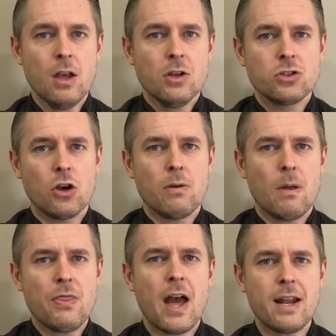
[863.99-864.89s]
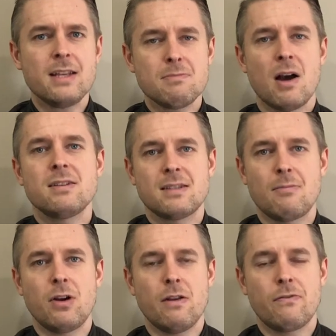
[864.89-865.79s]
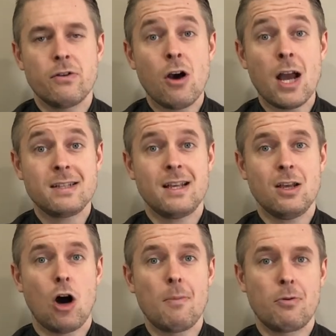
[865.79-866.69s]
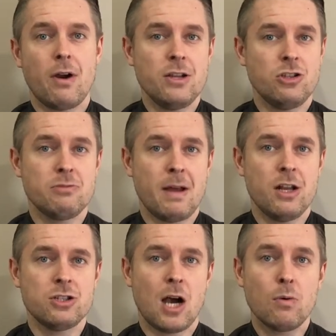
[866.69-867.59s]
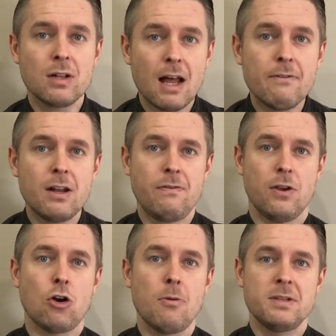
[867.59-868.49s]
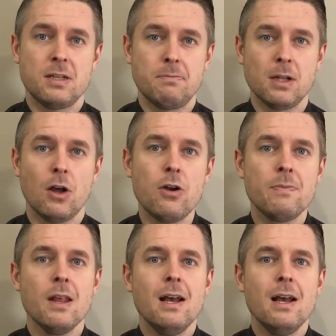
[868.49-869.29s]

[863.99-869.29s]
So that is my summary for an IT operations manager. I would love it if you commented below.